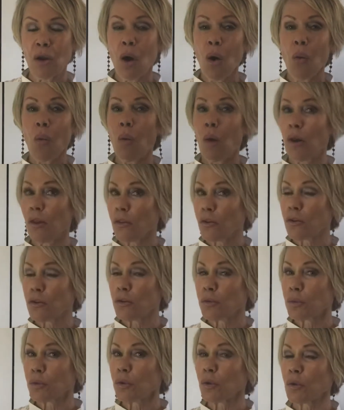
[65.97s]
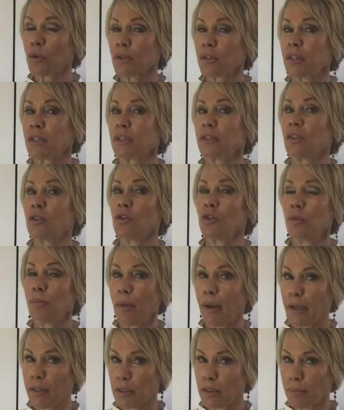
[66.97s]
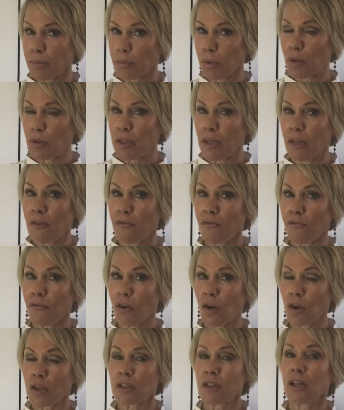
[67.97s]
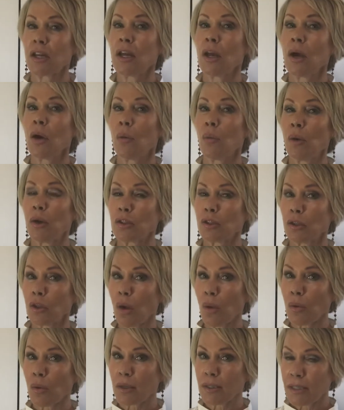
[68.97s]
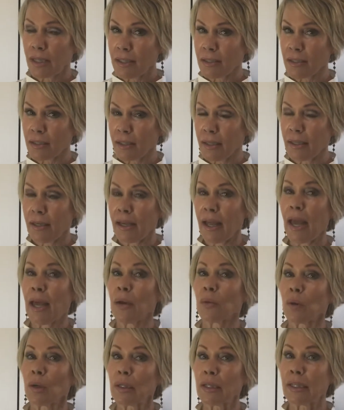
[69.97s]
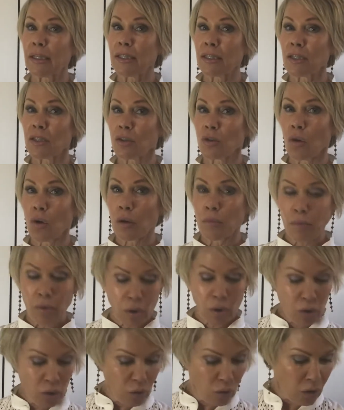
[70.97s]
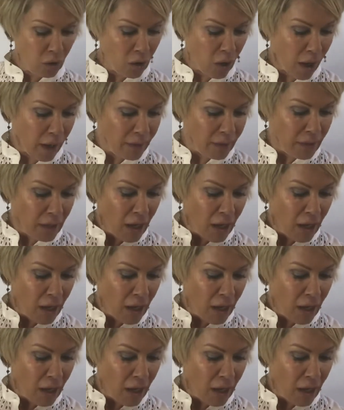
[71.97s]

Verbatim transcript: One of those rules is the two bites of protein first, which lowers insulin and releases the hormone glucagon.